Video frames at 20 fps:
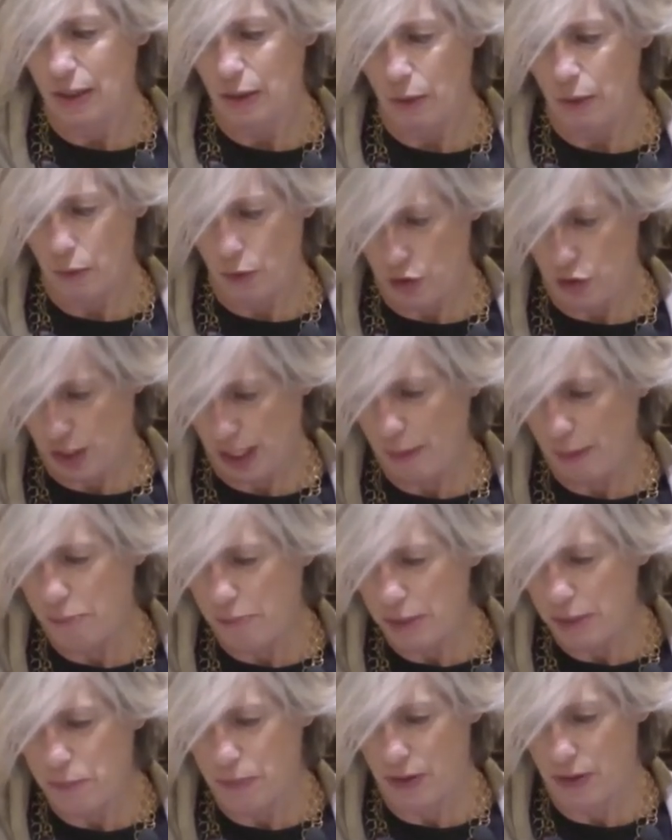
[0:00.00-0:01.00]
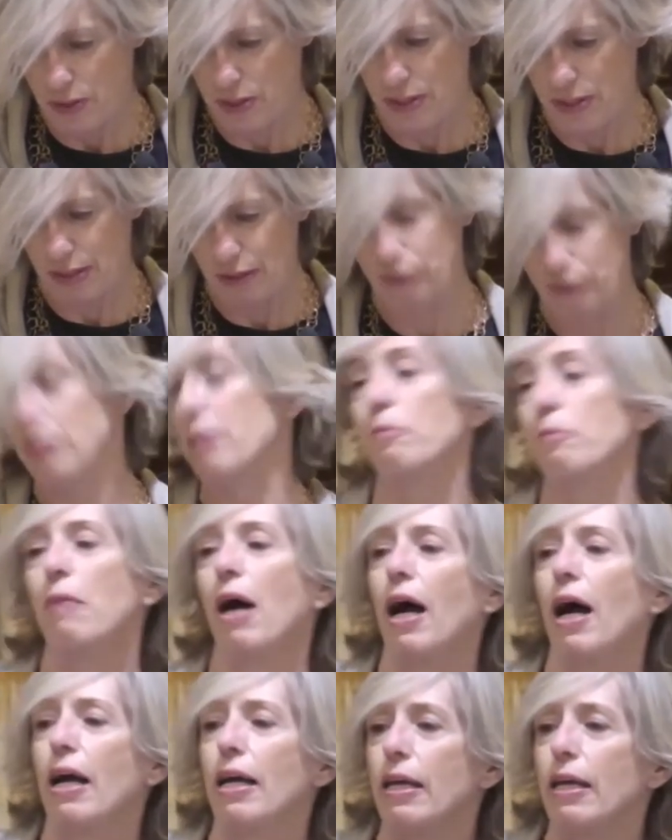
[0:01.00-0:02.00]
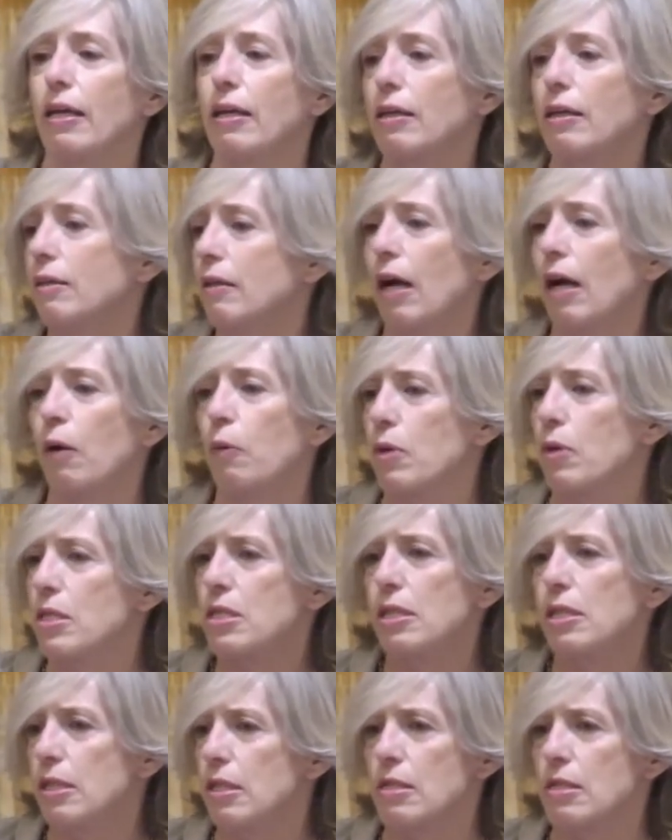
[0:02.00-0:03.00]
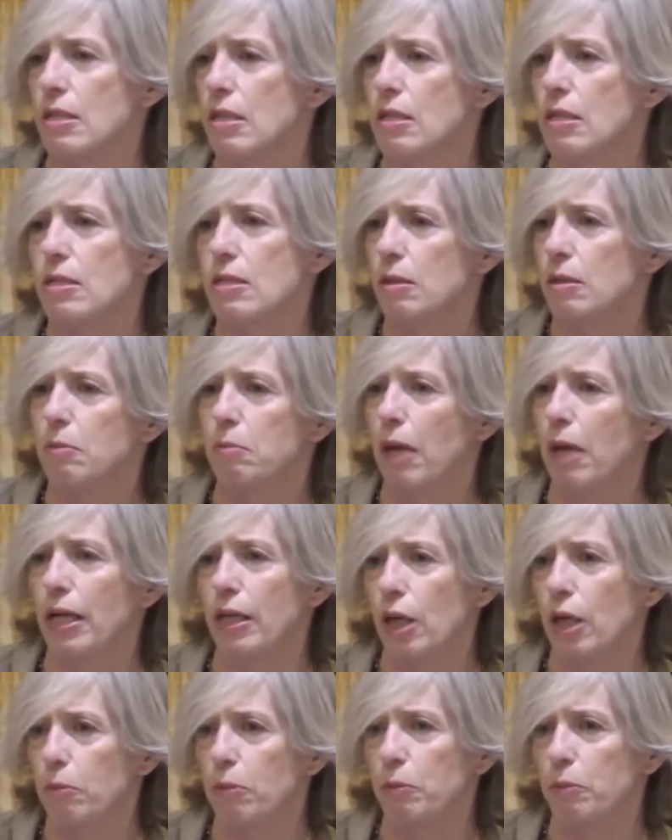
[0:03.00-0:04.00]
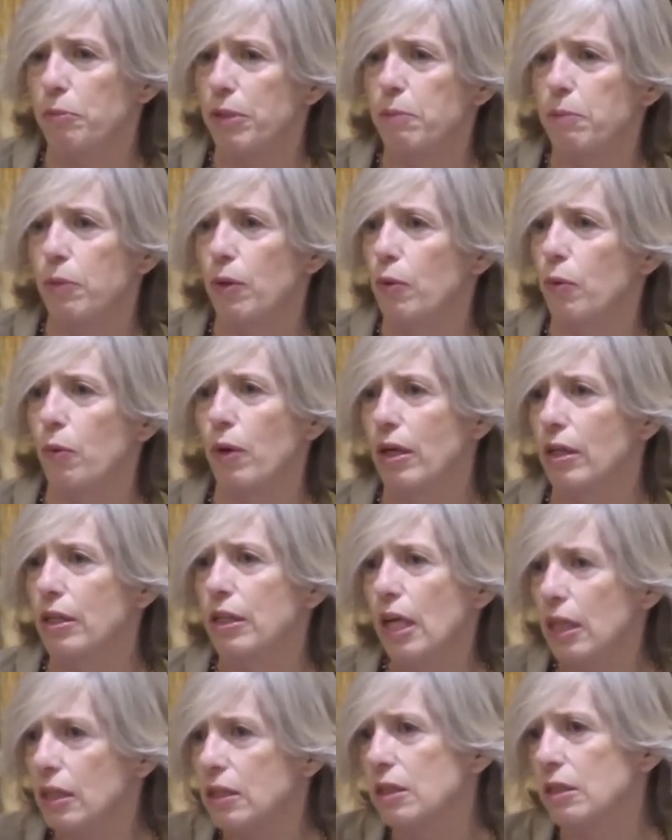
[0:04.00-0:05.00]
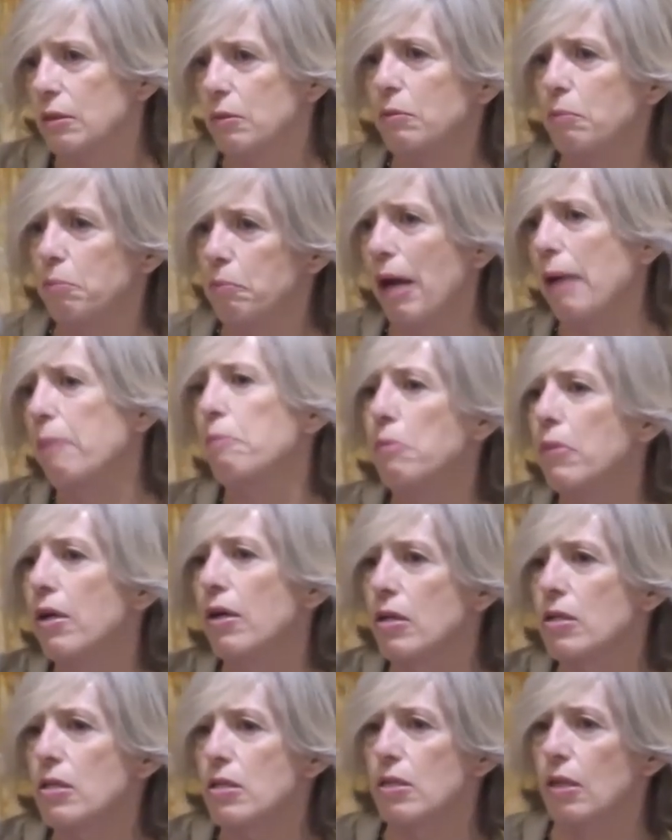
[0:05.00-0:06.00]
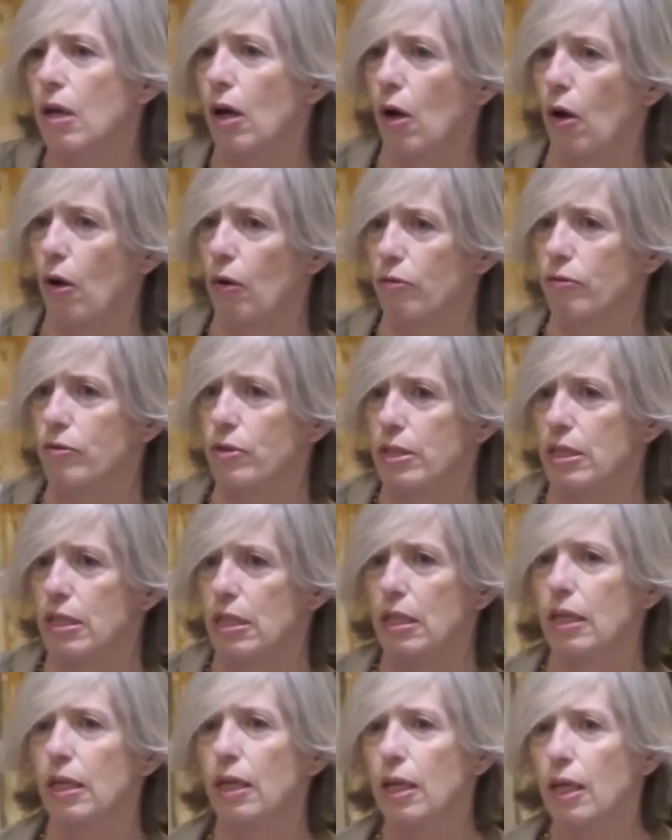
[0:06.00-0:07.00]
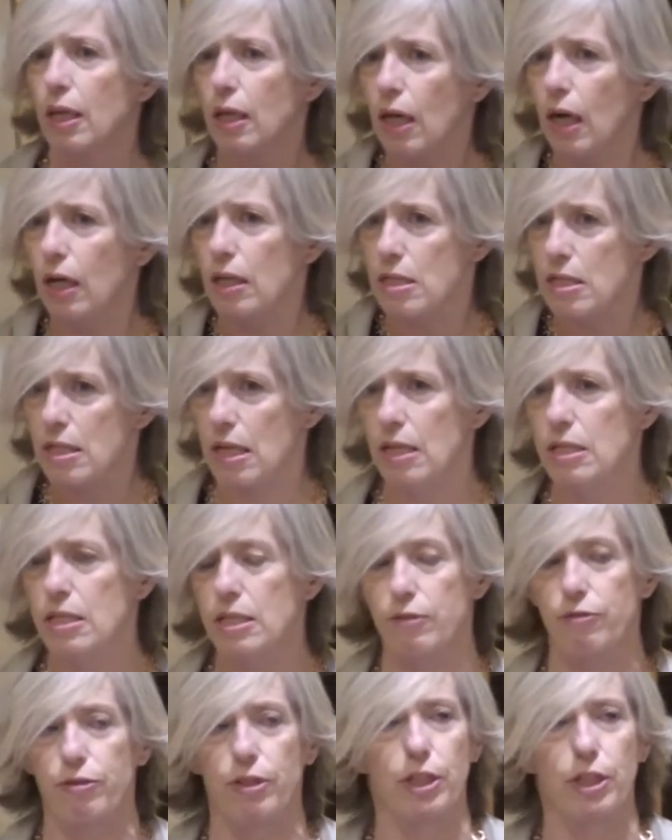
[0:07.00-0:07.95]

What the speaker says: which can be perceived by our citizens, by common people who are not members of the scientific